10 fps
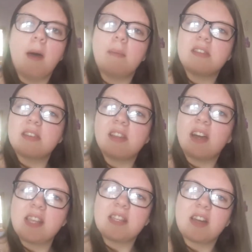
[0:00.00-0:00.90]
but
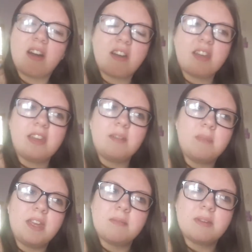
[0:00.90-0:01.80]
tonight I,
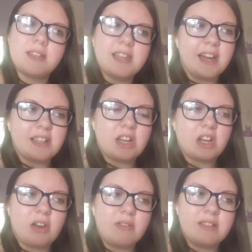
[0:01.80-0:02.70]
me and my dad
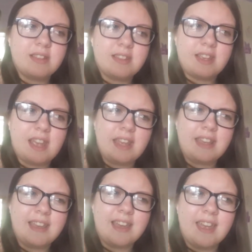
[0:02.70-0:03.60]
are going to
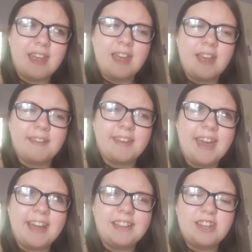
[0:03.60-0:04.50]
see
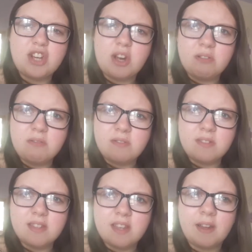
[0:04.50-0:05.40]
Kelly
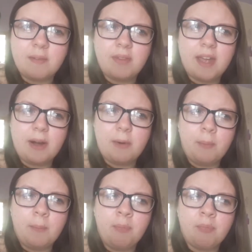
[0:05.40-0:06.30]
Jones.
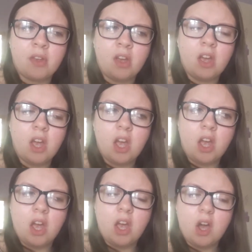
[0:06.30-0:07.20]
Now,
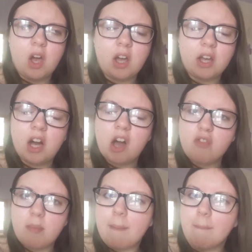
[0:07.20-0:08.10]
I
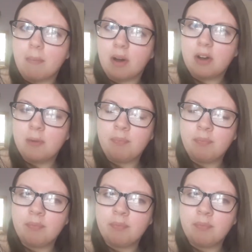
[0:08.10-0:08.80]
can't remember